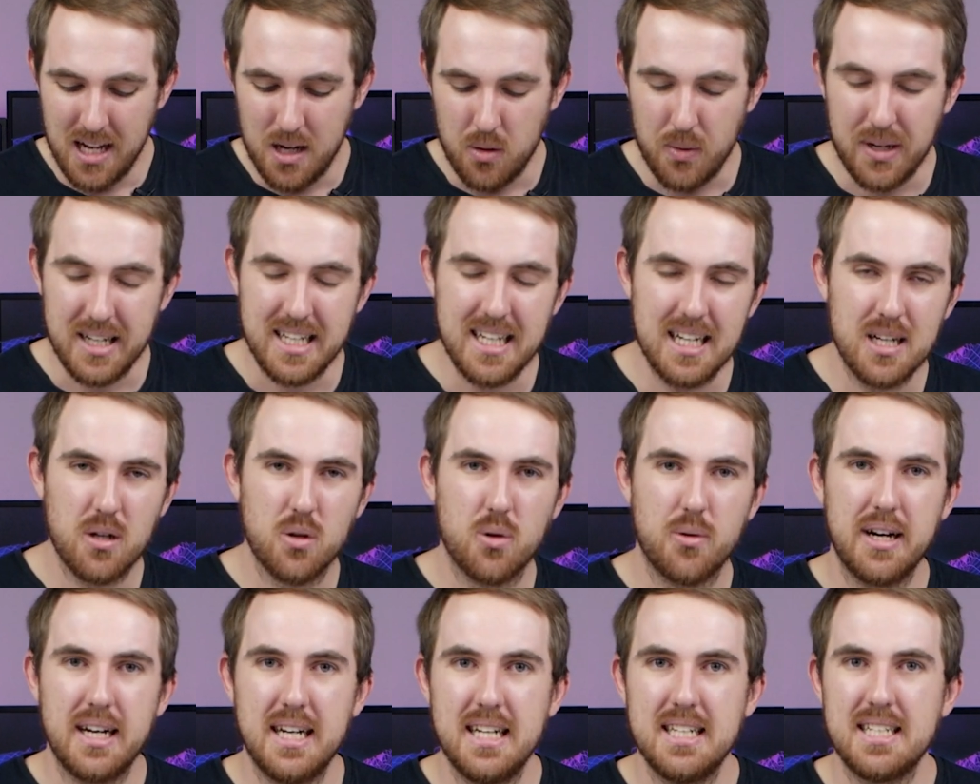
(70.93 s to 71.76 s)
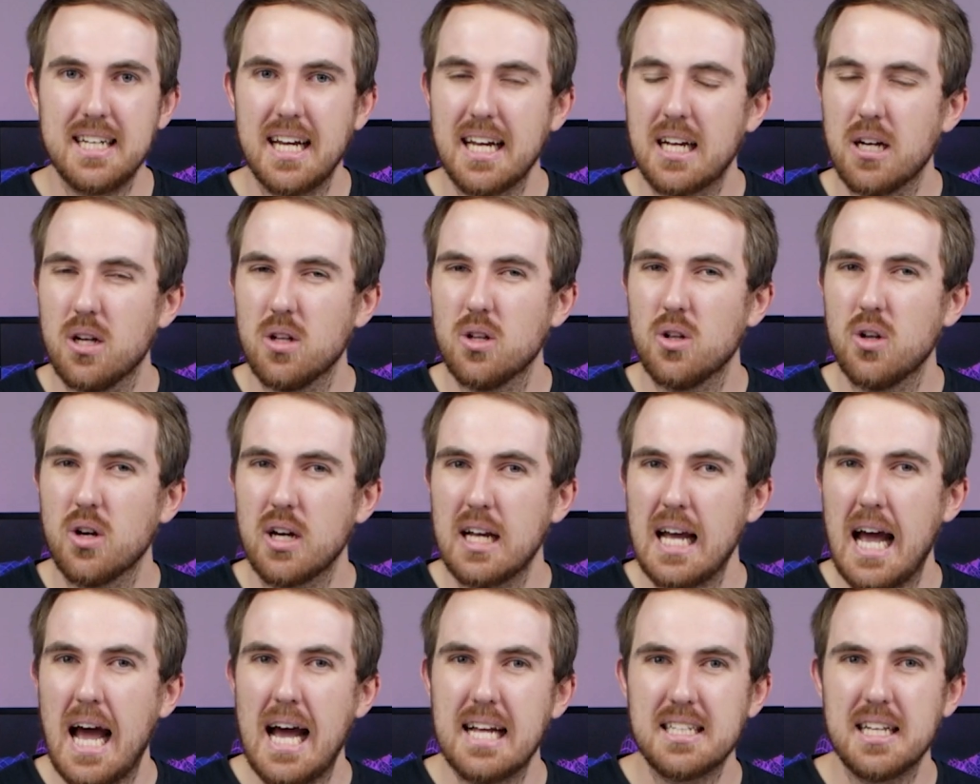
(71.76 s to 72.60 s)
We did already take a
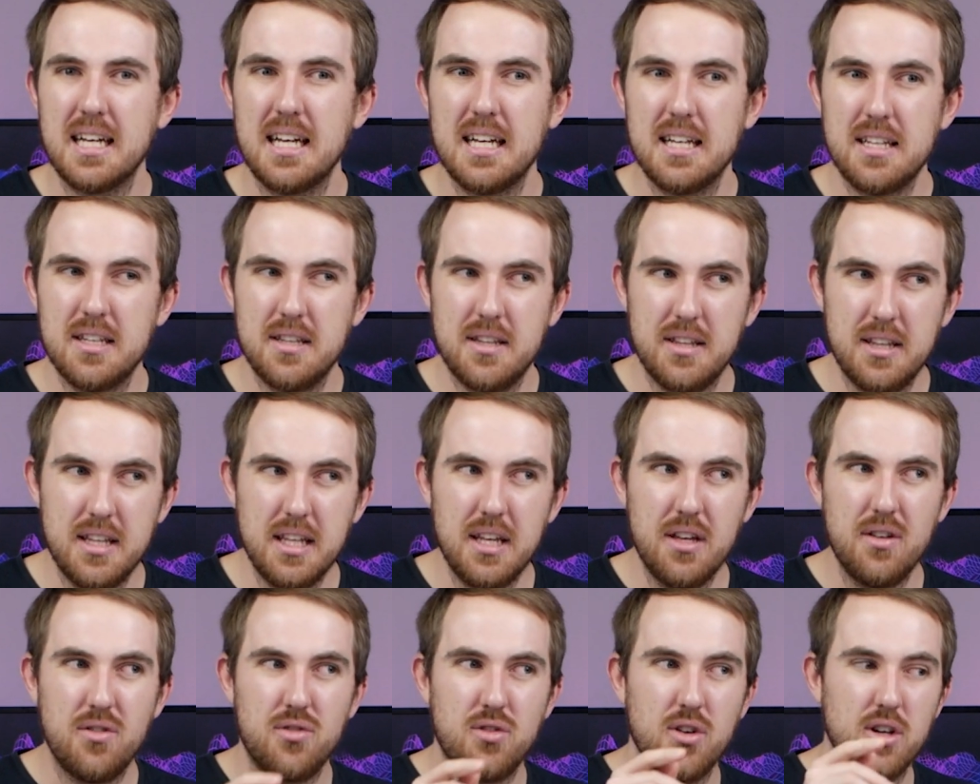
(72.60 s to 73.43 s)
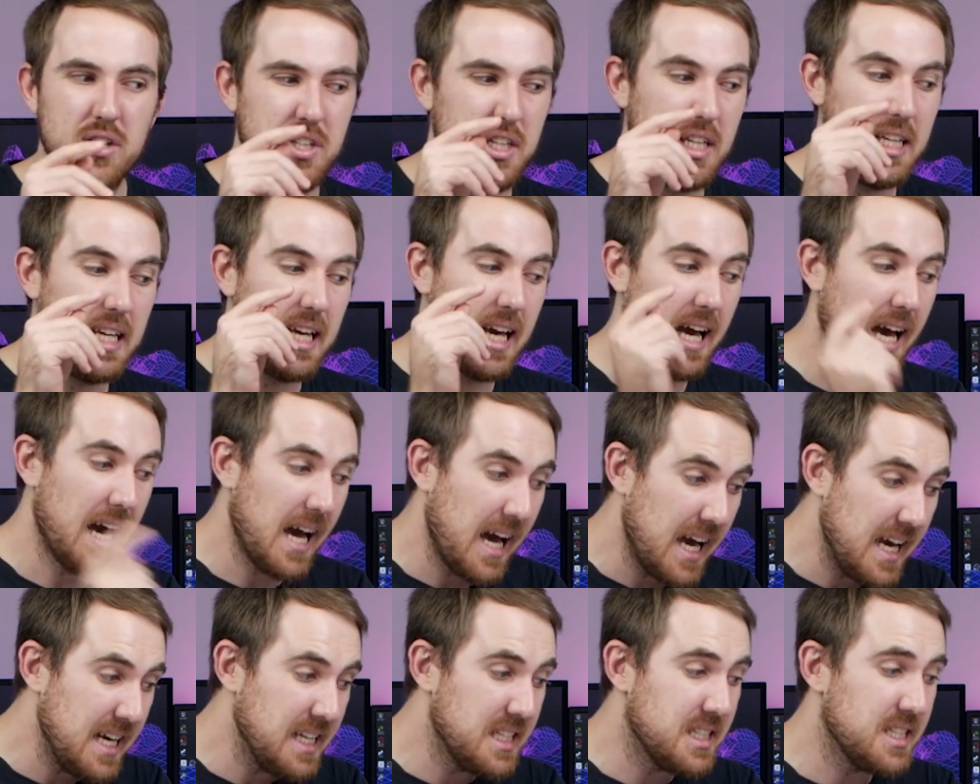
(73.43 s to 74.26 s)
look at the
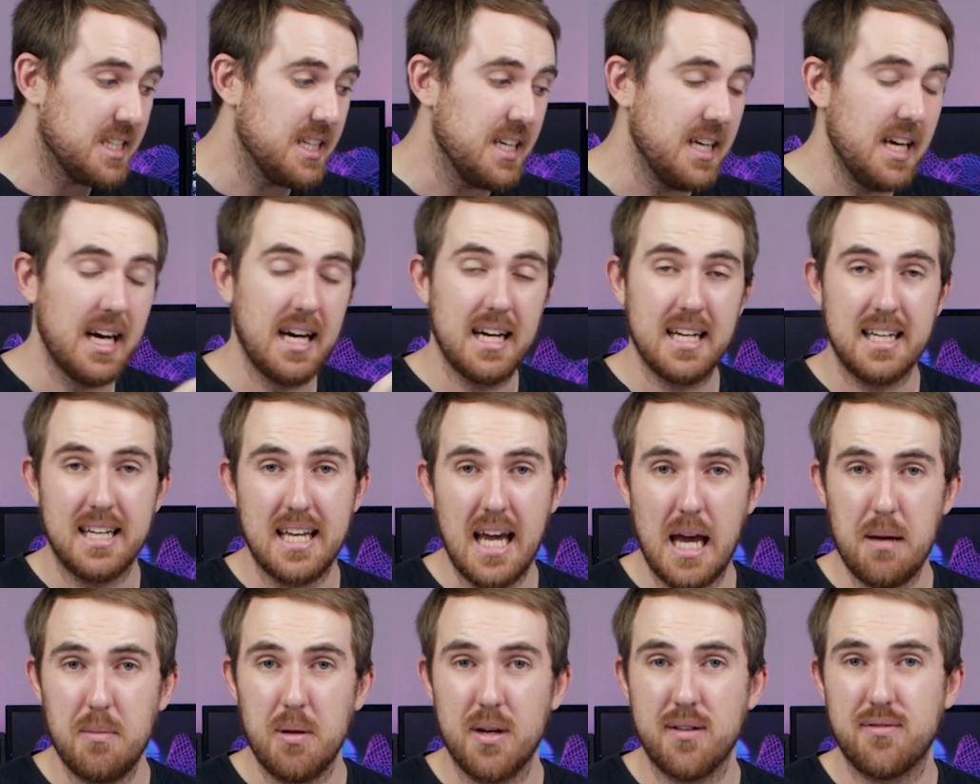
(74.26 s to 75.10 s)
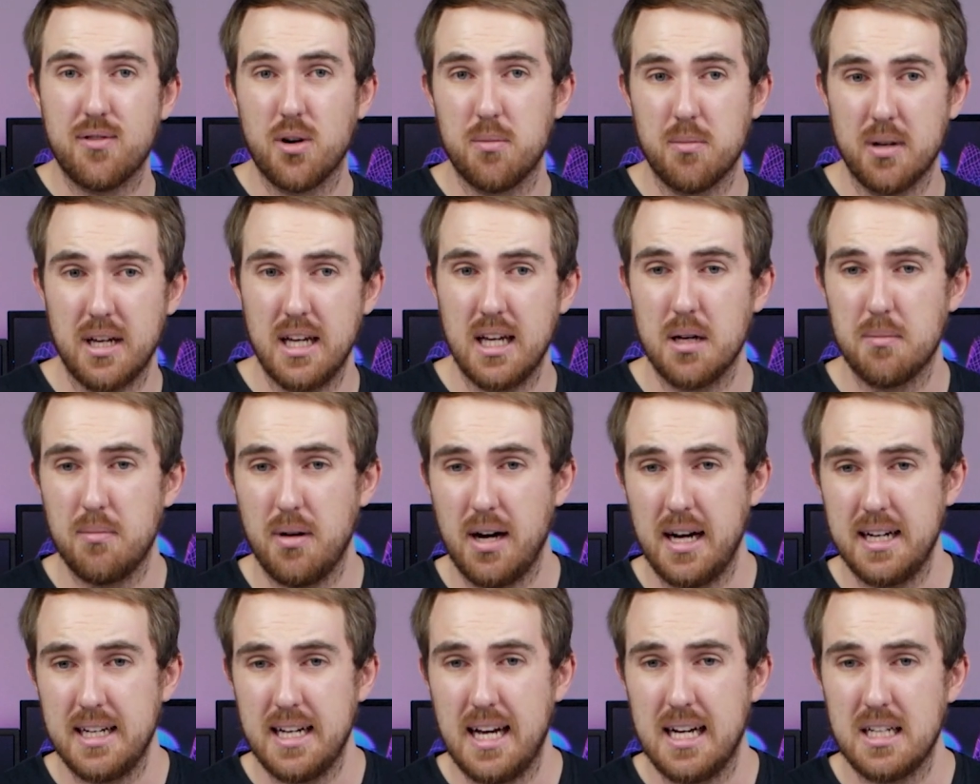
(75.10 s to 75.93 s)
3080 gaming from
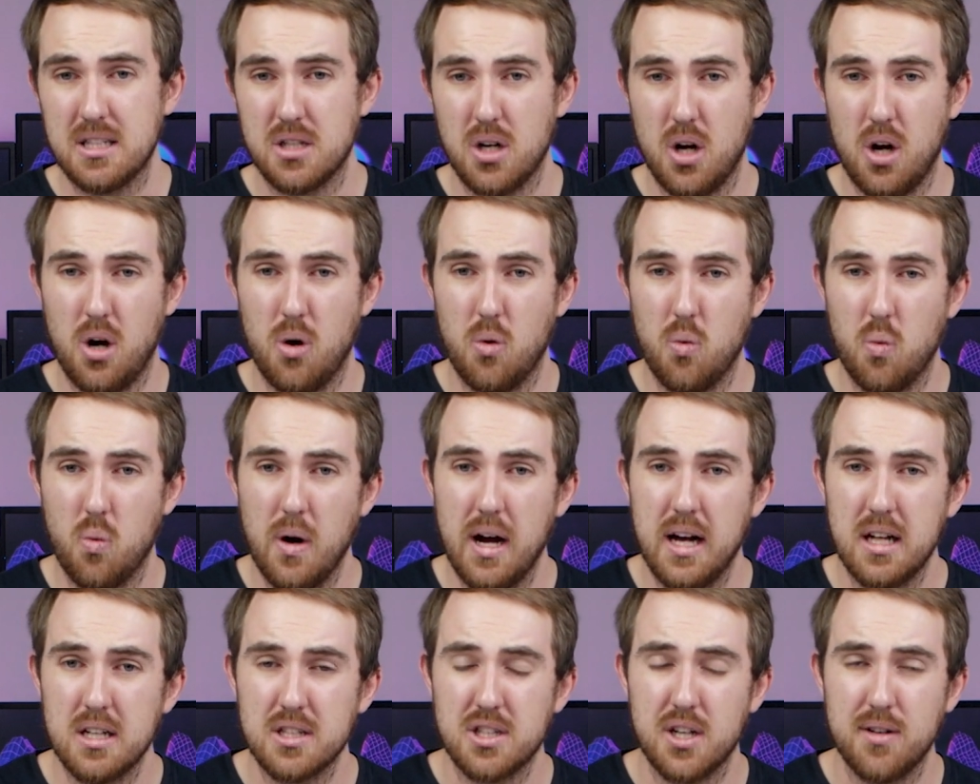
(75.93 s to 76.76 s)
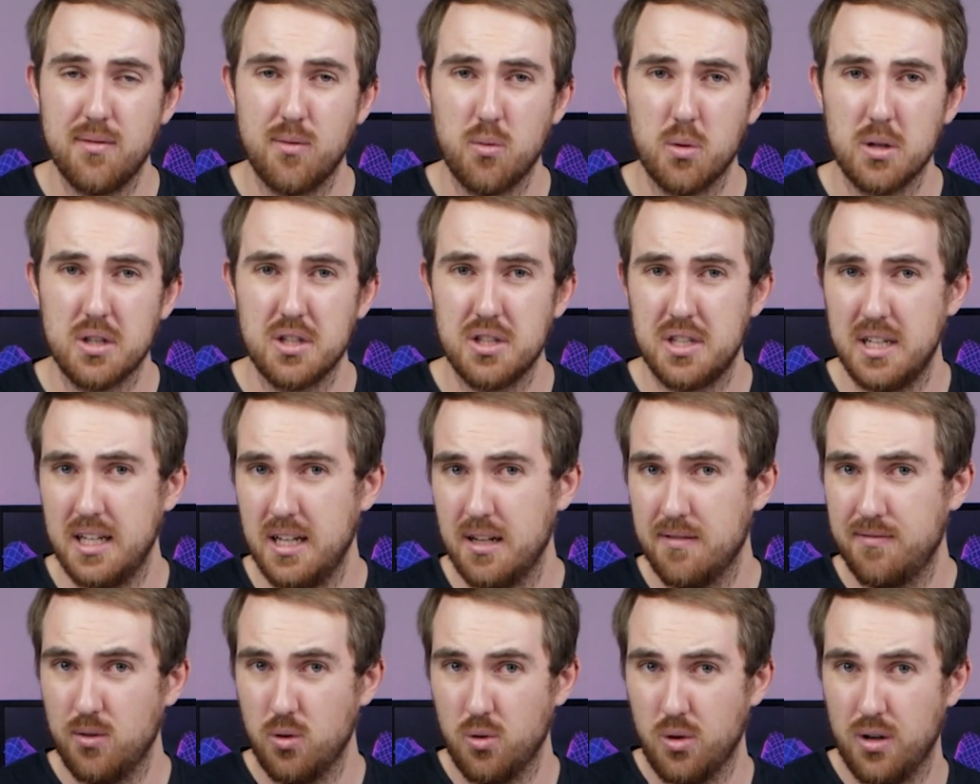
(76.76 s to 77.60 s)
Gigabyte as well. So if you want to see
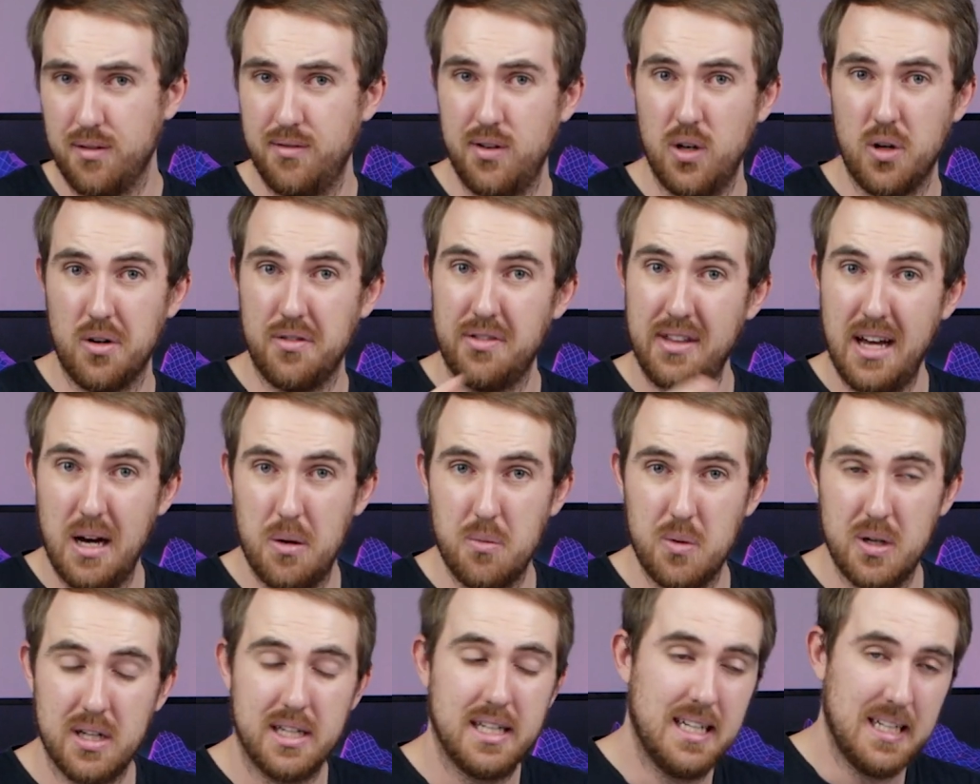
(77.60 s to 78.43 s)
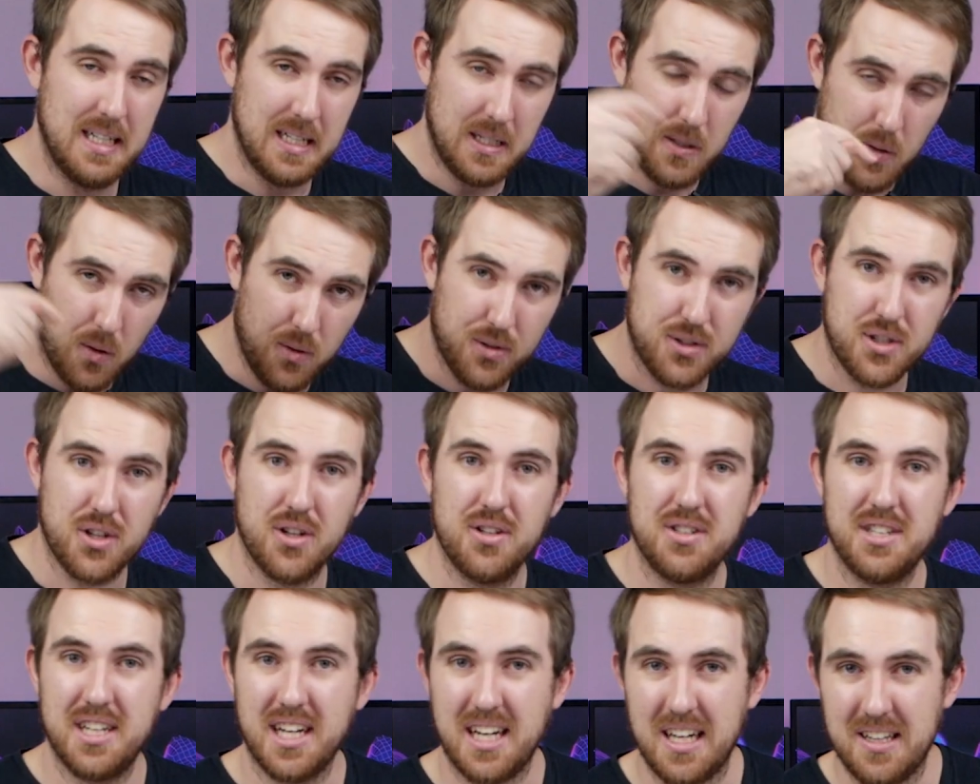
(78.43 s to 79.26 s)
a full review on that one,
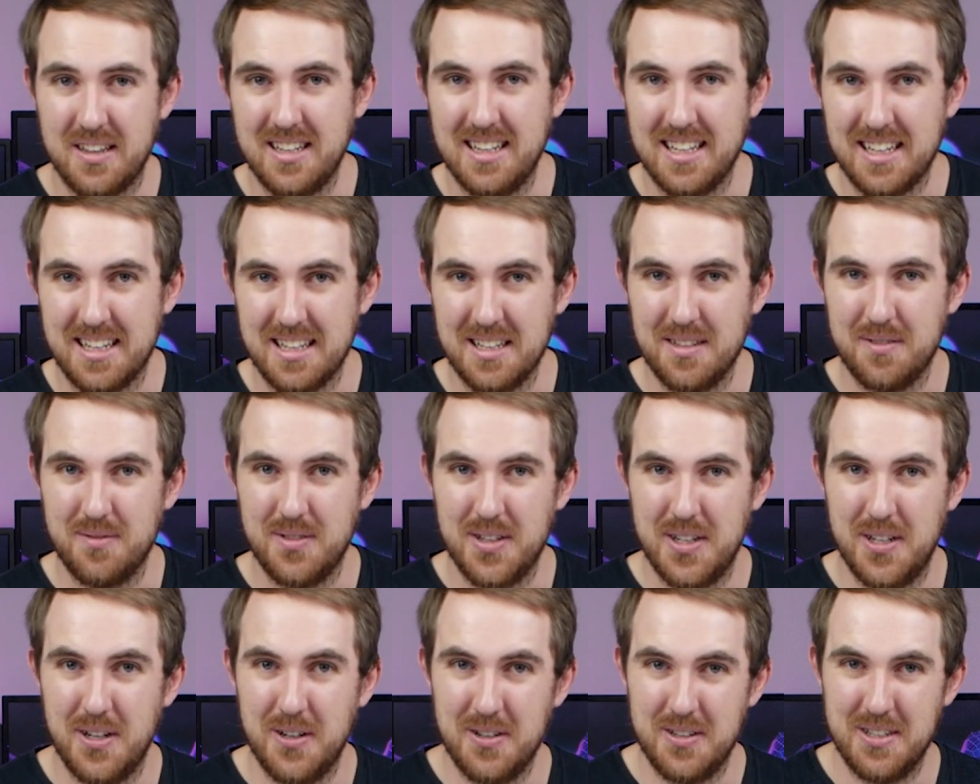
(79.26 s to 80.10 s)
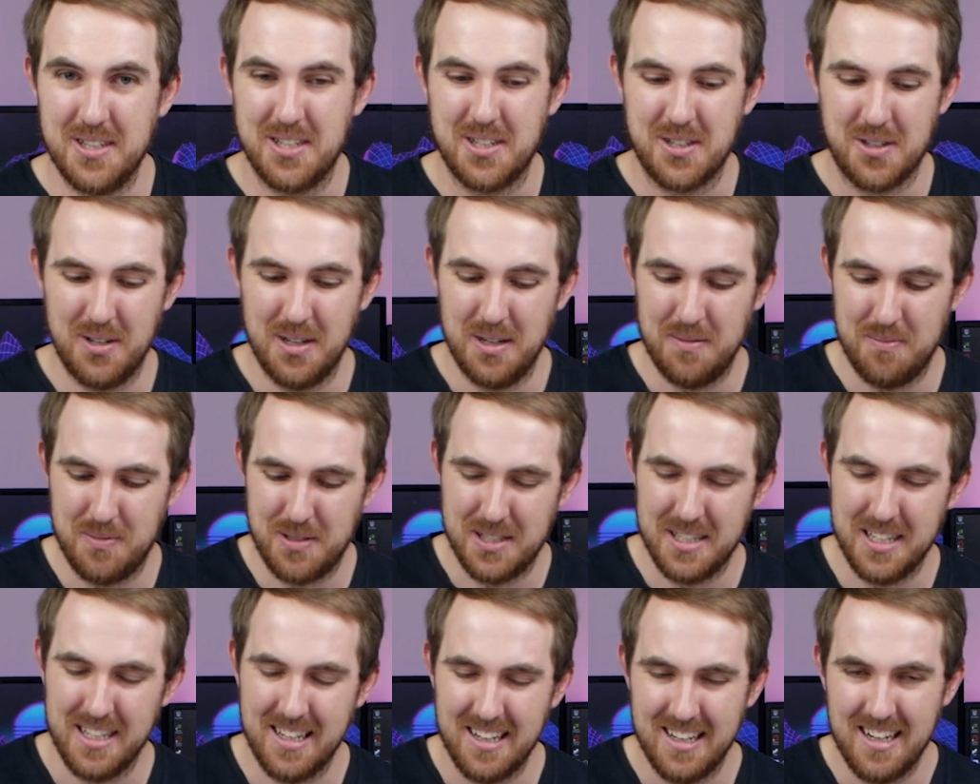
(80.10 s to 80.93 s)
also check out the link in the video
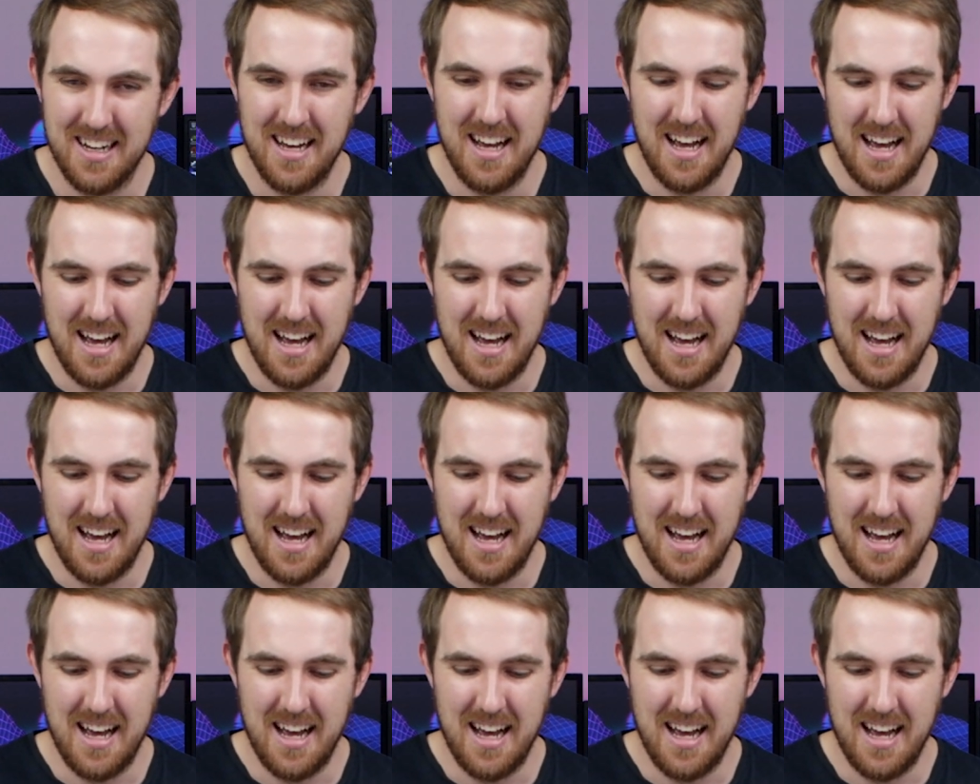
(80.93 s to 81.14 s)
description.